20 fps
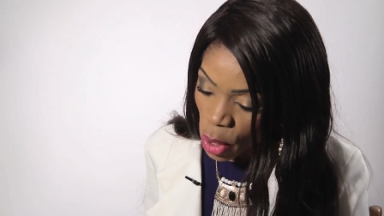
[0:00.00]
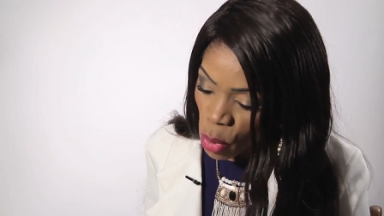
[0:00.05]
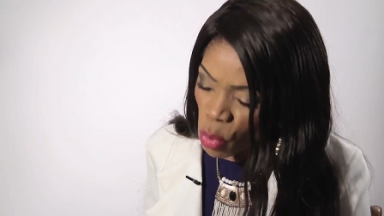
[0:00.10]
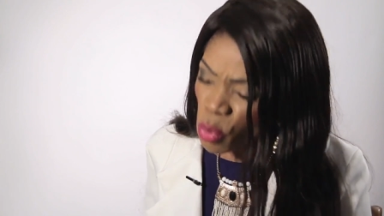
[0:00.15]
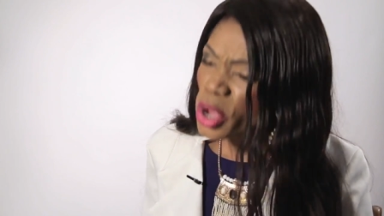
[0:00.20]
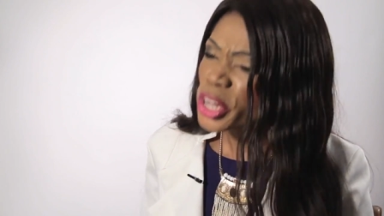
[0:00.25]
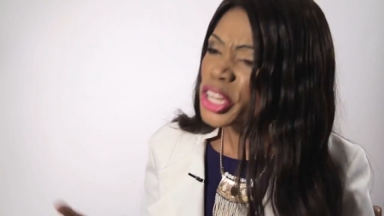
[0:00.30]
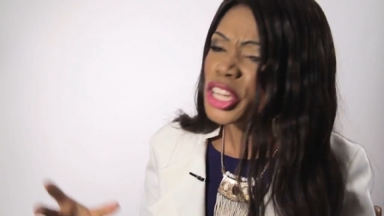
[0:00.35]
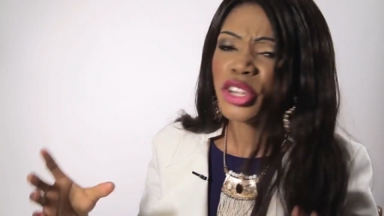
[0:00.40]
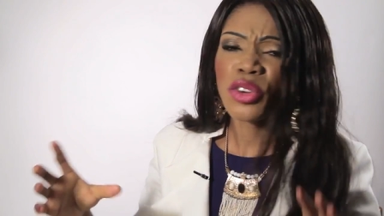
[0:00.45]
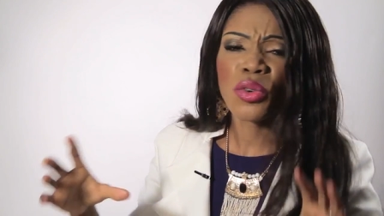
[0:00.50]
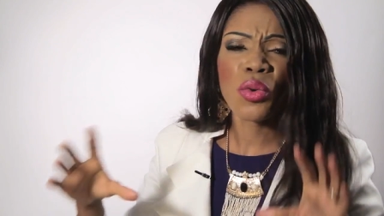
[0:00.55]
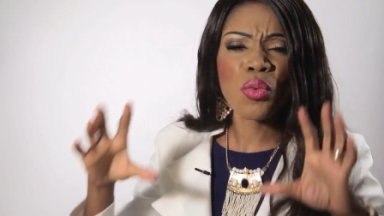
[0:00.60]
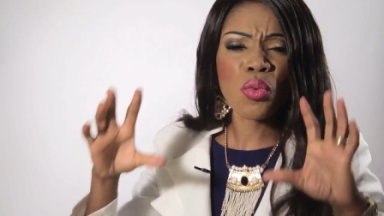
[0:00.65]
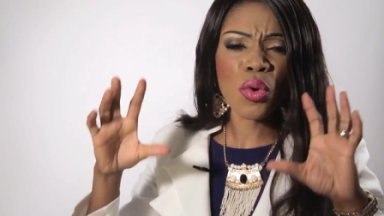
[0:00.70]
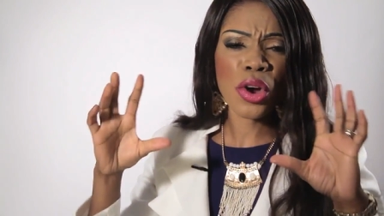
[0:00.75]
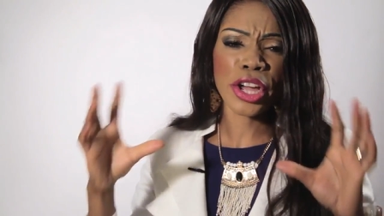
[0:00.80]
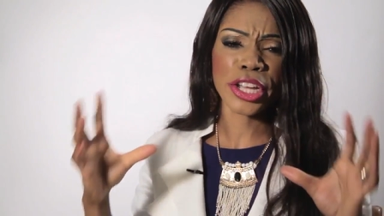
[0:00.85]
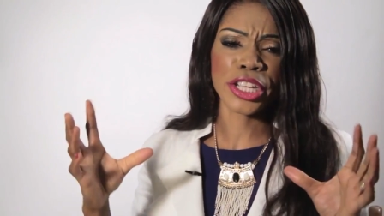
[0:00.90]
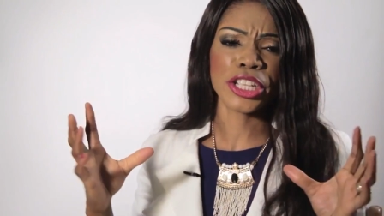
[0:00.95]
When you
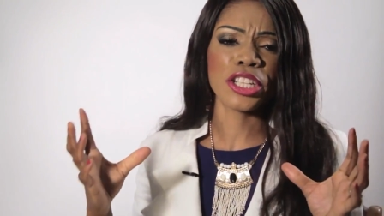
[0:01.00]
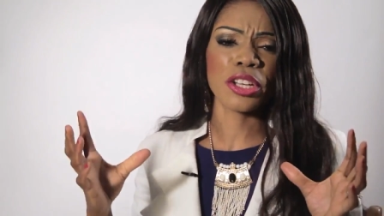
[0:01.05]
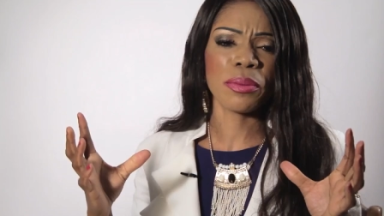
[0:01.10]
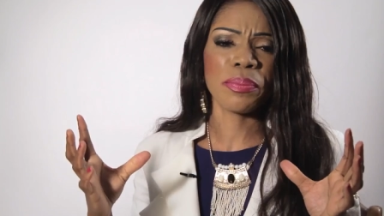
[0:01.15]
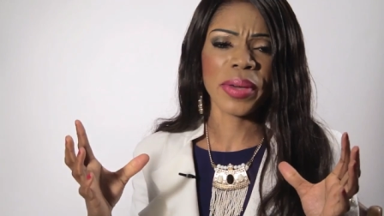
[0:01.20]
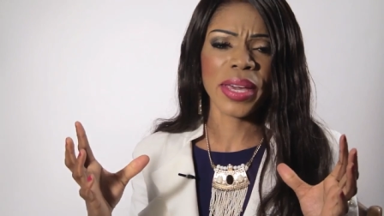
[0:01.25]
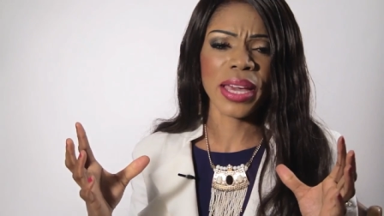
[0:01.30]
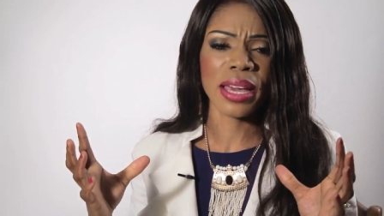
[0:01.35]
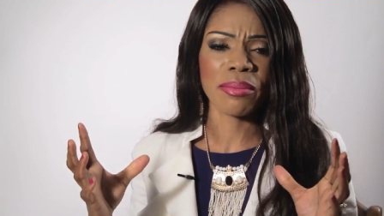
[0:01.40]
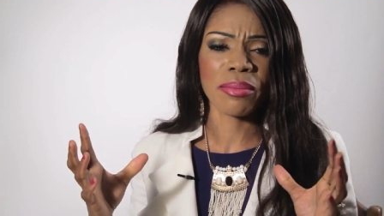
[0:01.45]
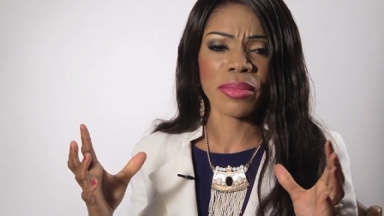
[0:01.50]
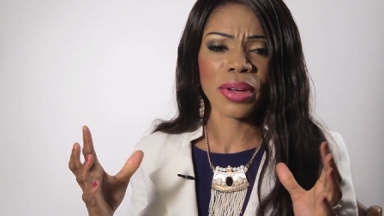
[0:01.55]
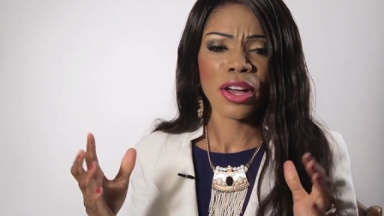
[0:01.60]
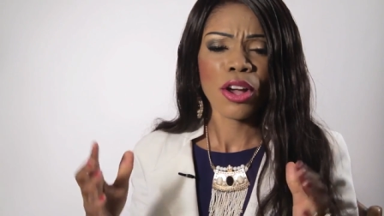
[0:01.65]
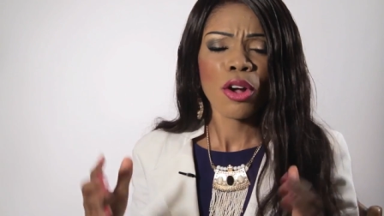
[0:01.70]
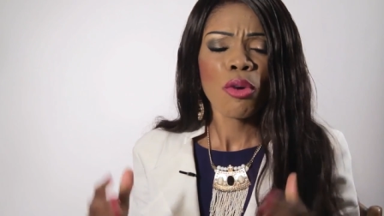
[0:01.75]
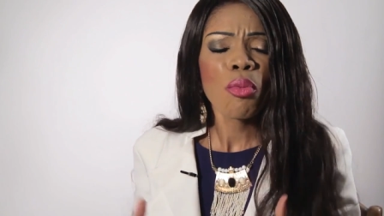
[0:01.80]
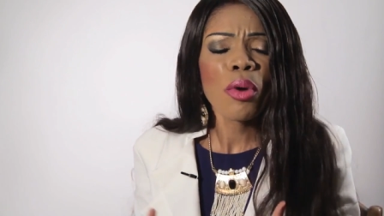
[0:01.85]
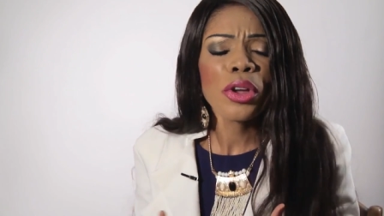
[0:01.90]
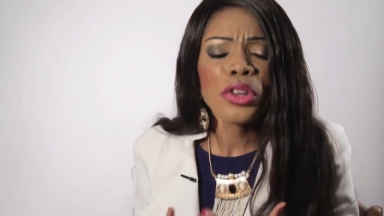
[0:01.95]
worship Him,
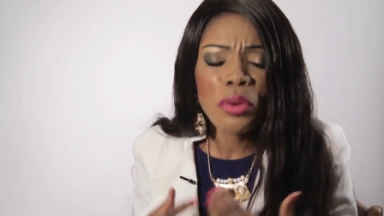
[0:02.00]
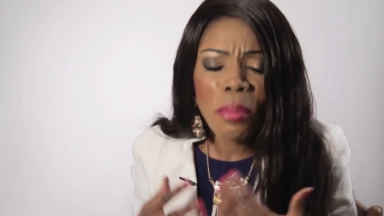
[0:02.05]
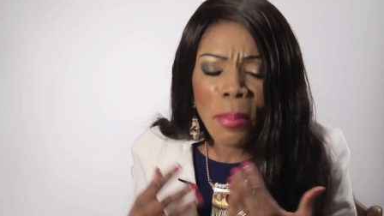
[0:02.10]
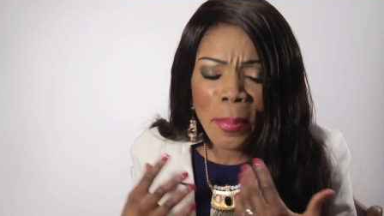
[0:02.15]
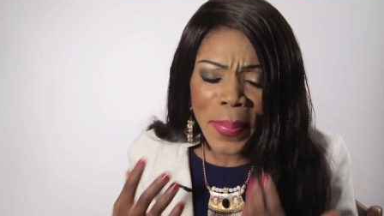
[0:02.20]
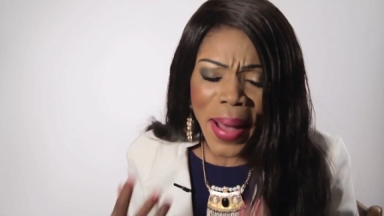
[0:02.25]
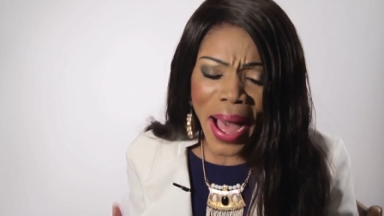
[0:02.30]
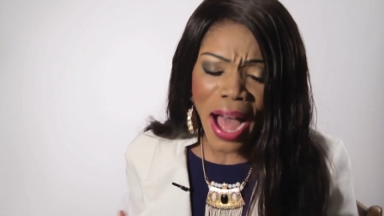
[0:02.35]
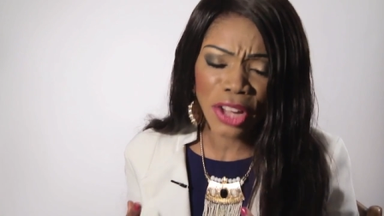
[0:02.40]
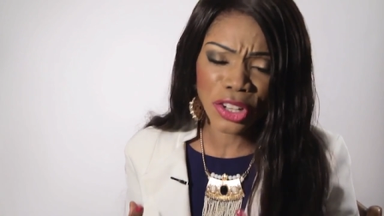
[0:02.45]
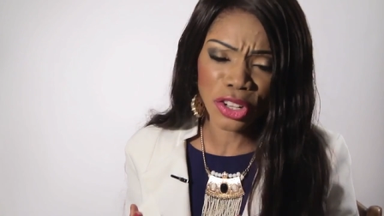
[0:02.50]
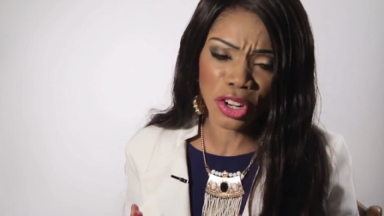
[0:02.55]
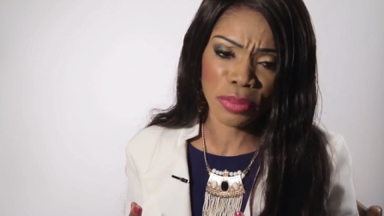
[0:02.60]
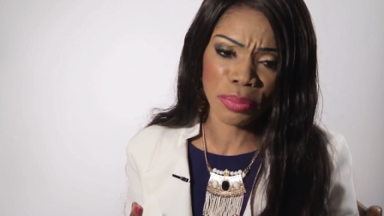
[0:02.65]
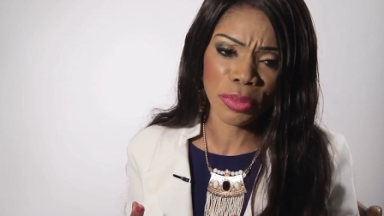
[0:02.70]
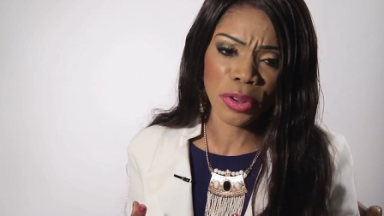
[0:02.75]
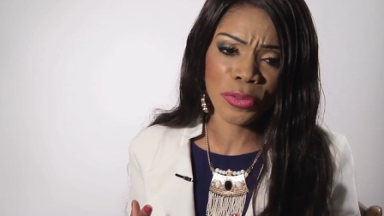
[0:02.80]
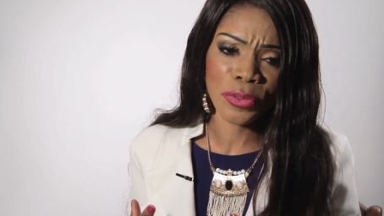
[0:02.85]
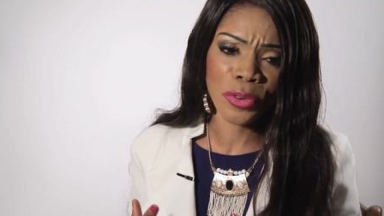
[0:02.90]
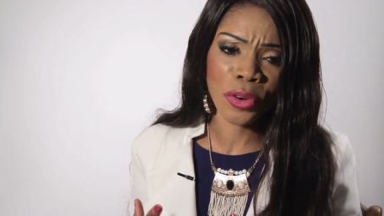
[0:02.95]
when you bow down
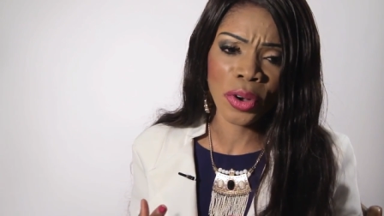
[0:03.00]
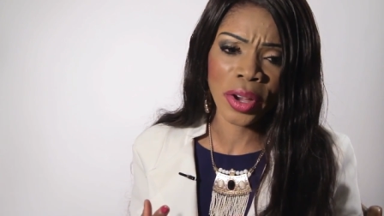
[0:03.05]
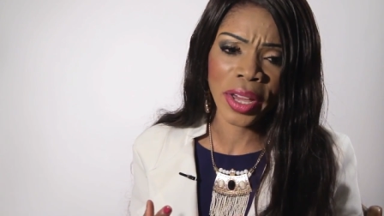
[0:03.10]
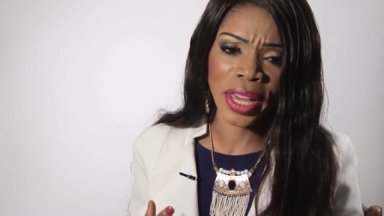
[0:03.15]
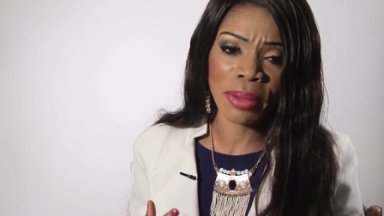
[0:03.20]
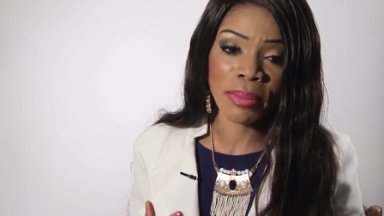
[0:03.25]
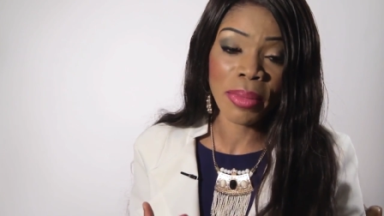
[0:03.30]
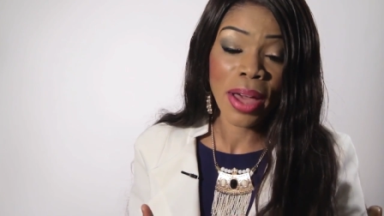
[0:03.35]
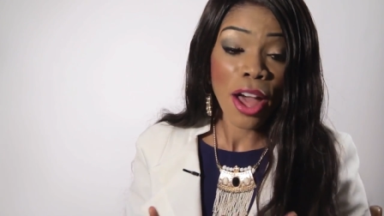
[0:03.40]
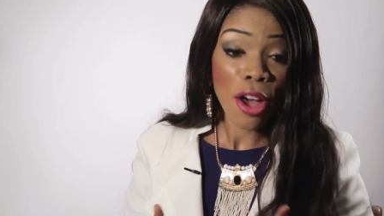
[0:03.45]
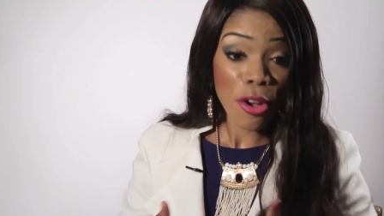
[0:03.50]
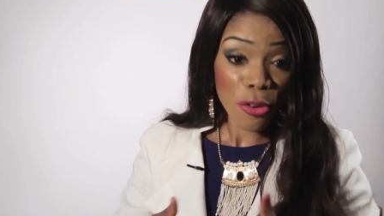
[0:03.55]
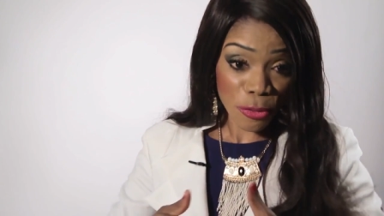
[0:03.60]
before Him,